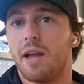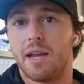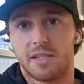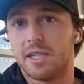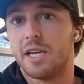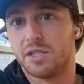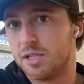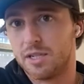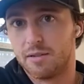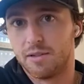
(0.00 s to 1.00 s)
and
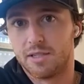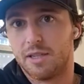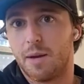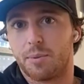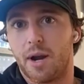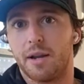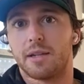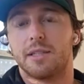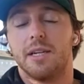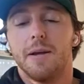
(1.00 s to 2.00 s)
THC is in that
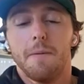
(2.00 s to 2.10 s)
product,